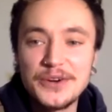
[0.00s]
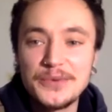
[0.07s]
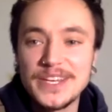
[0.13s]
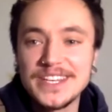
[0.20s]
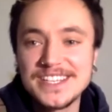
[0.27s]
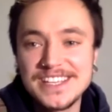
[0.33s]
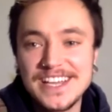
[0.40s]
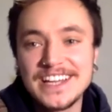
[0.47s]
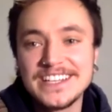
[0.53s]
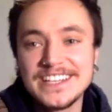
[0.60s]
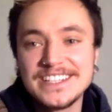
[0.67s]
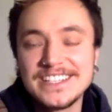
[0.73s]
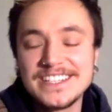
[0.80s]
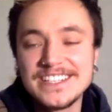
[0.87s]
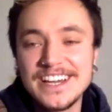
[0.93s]
We
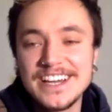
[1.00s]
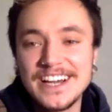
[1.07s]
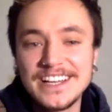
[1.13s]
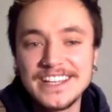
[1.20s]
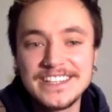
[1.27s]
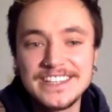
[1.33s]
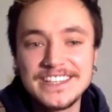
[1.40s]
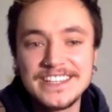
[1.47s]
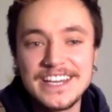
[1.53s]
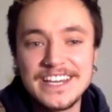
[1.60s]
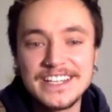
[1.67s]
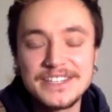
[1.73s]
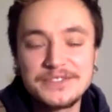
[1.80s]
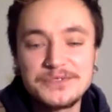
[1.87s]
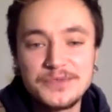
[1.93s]
decided
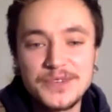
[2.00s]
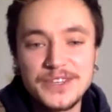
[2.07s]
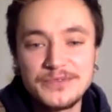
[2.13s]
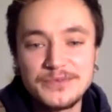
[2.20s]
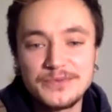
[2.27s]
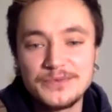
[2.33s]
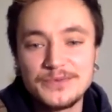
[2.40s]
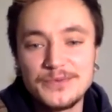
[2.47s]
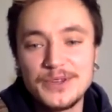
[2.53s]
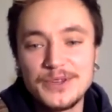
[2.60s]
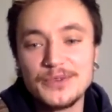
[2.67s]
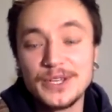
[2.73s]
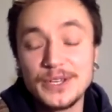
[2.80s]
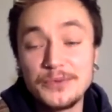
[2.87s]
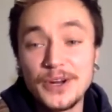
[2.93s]
that we
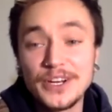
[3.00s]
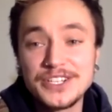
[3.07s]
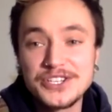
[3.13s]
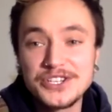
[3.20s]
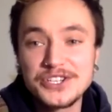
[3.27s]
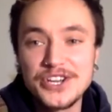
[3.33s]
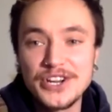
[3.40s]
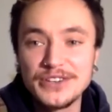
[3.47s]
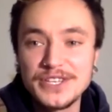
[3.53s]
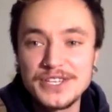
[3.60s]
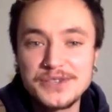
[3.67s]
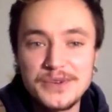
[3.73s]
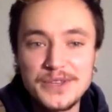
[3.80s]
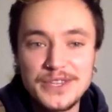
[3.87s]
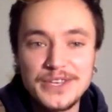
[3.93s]
really wanted to share
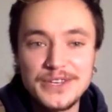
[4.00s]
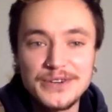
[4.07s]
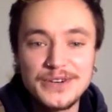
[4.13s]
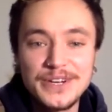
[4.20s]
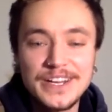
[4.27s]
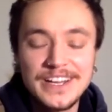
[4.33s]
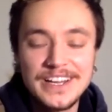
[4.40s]
this with you.